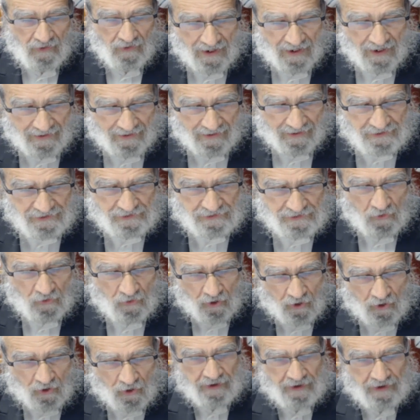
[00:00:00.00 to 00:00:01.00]
Eretz
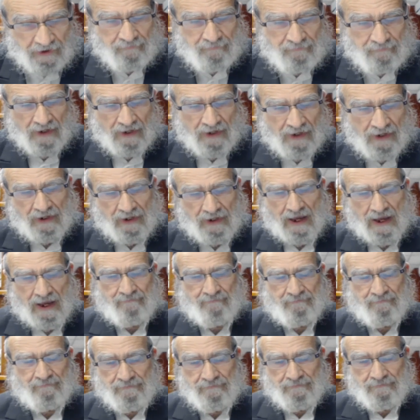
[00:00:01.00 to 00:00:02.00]
Orim
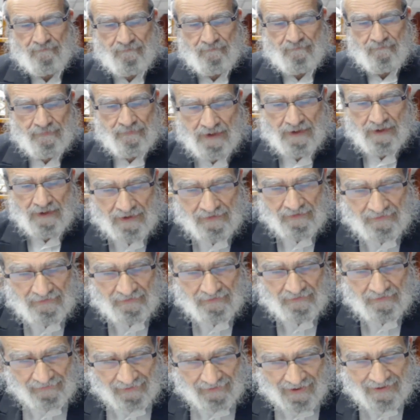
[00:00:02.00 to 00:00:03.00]
Ve'am,
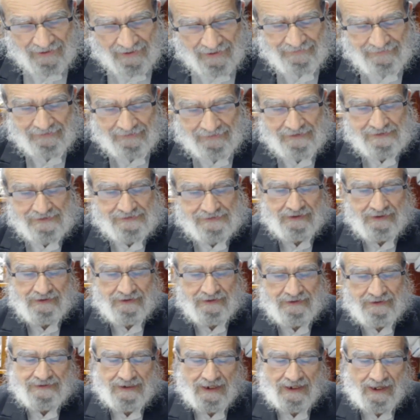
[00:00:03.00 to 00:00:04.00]
the land and the
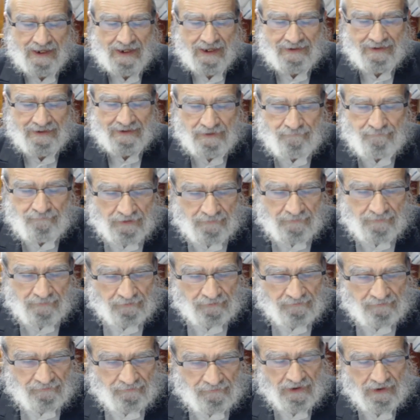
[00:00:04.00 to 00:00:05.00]
cities and the people.
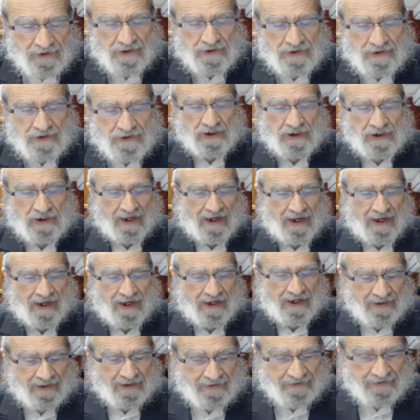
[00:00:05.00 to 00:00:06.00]

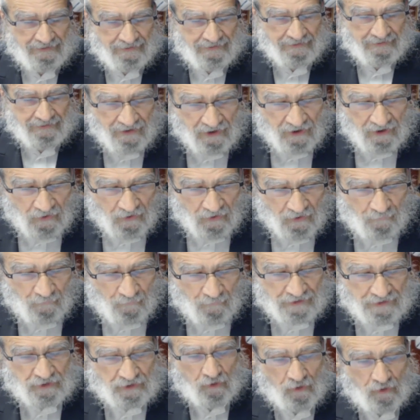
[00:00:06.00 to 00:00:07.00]
Shehein,
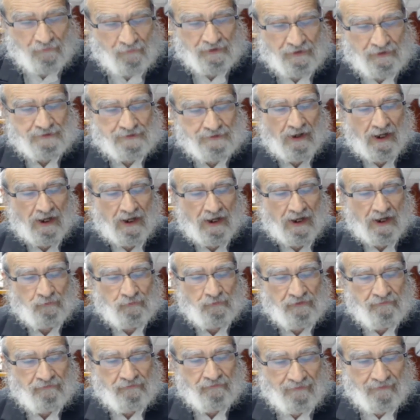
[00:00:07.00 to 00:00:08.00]
which correspond
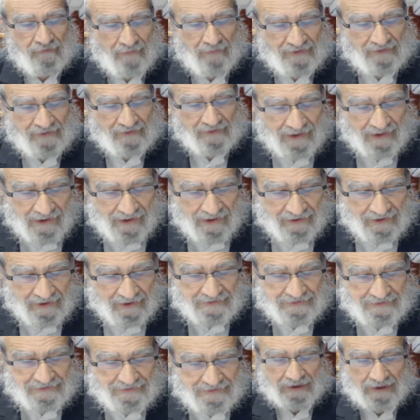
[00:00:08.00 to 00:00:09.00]
to the three
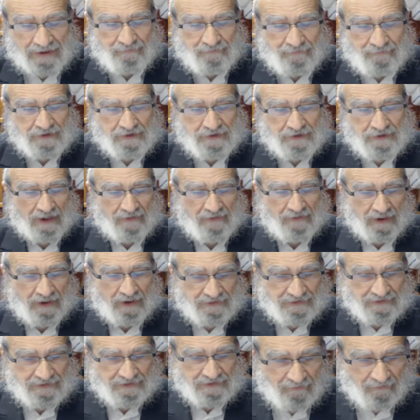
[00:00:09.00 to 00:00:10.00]
Madreges that we
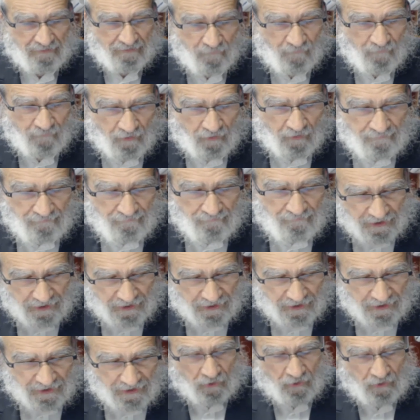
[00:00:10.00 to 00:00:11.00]
I said before,
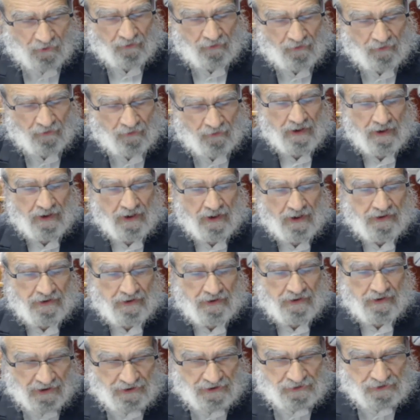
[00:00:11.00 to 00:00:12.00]
Midbar,
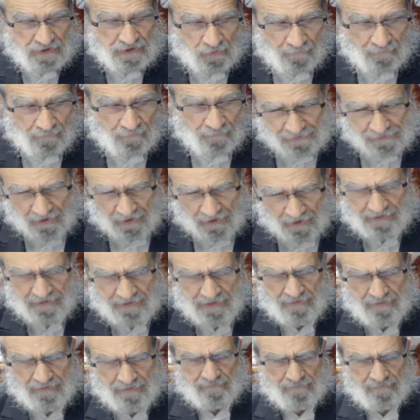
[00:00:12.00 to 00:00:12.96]
Yishu, Vesod.